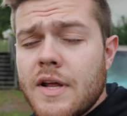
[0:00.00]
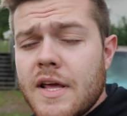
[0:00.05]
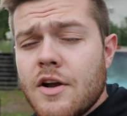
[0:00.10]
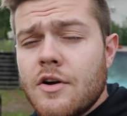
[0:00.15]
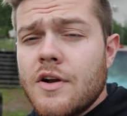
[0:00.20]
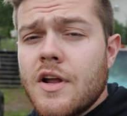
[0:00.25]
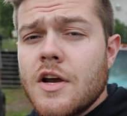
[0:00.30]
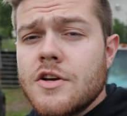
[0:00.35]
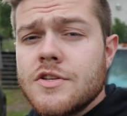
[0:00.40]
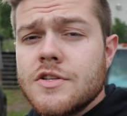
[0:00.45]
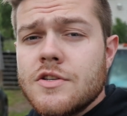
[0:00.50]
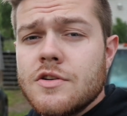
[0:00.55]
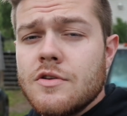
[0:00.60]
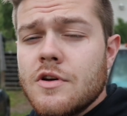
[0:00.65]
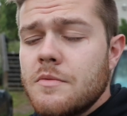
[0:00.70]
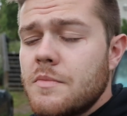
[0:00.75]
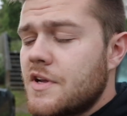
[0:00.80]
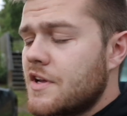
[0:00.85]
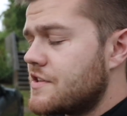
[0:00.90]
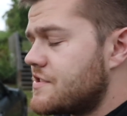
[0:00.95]
introduction to
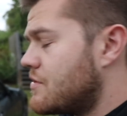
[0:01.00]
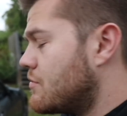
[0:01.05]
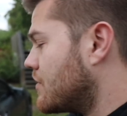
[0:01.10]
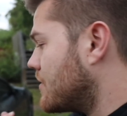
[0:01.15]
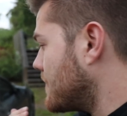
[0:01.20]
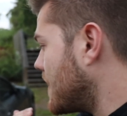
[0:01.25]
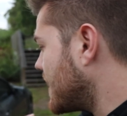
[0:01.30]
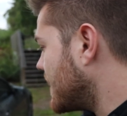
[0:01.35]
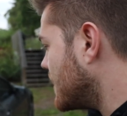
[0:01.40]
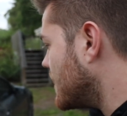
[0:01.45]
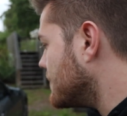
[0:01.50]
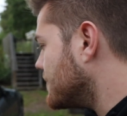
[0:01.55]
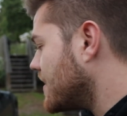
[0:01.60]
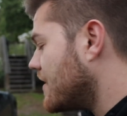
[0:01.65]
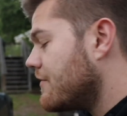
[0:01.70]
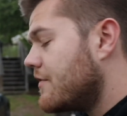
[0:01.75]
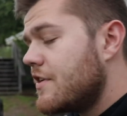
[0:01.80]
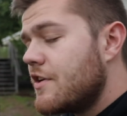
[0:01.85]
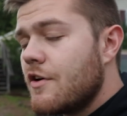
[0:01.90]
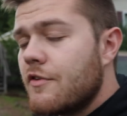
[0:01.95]
it because I want to make an
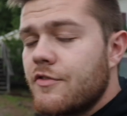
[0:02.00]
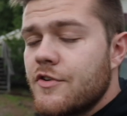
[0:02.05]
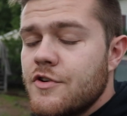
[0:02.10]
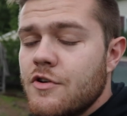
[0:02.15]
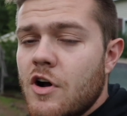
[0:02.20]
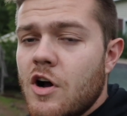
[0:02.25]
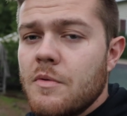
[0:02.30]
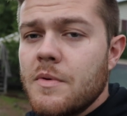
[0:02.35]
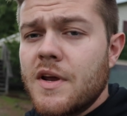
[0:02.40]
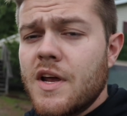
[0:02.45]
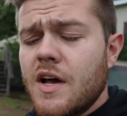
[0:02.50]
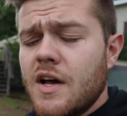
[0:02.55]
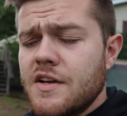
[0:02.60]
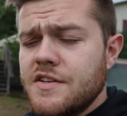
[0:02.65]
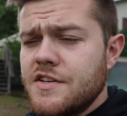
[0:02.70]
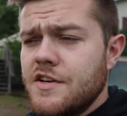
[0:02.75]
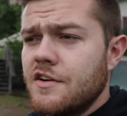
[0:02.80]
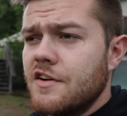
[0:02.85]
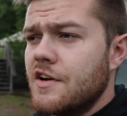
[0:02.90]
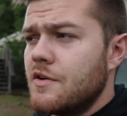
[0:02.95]
update video for you all
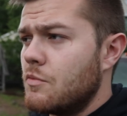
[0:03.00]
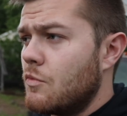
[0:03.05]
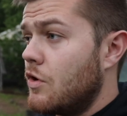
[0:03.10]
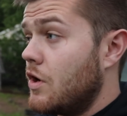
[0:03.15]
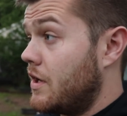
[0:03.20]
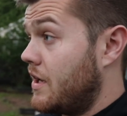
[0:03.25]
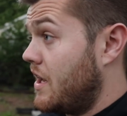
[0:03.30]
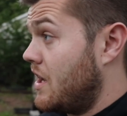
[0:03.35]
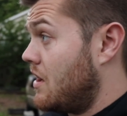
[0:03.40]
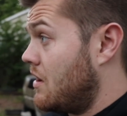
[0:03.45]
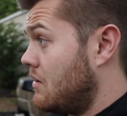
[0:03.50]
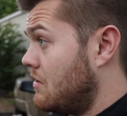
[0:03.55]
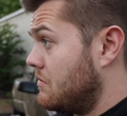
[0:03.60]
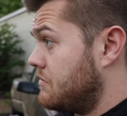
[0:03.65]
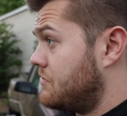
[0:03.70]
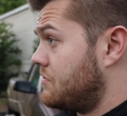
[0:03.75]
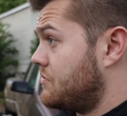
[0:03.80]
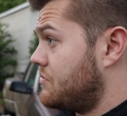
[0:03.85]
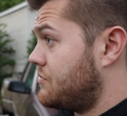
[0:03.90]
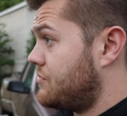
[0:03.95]
because here in what now,
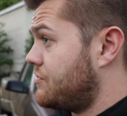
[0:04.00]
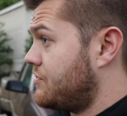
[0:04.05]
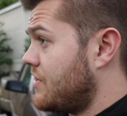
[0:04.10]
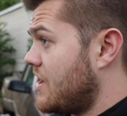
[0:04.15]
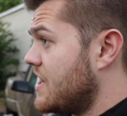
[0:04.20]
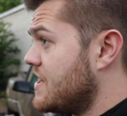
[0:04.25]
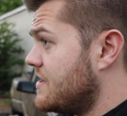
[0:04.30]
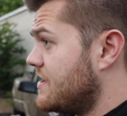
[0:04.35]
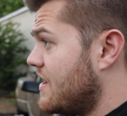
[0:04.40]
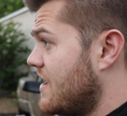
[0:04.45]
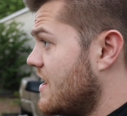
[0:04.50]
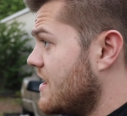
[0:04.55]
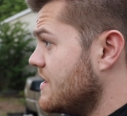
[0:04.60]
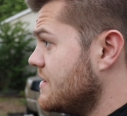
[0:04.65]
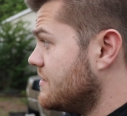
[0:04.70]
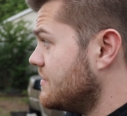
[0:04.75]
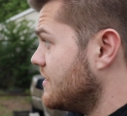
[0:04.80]
8 days?